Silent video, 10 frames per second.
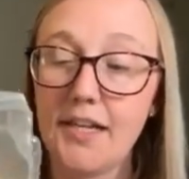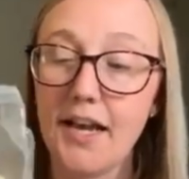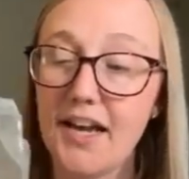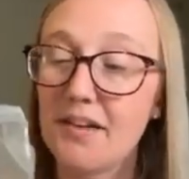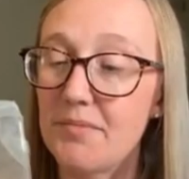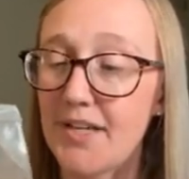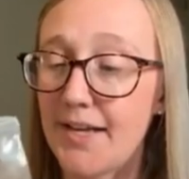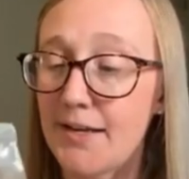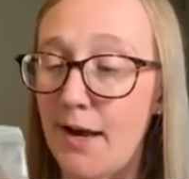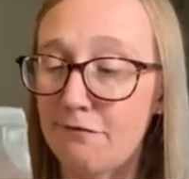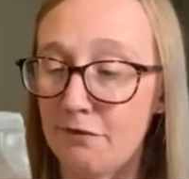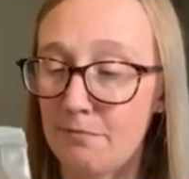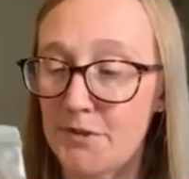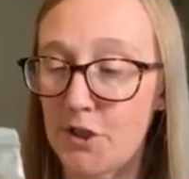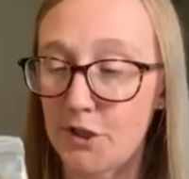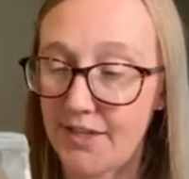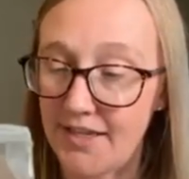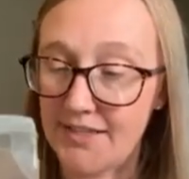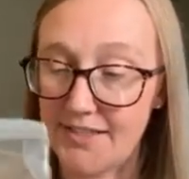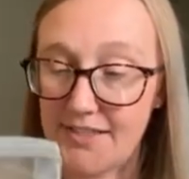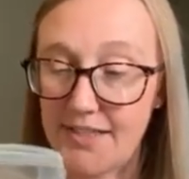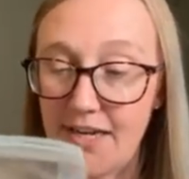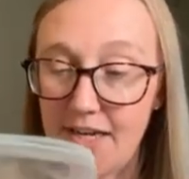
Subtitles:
that I got from Target.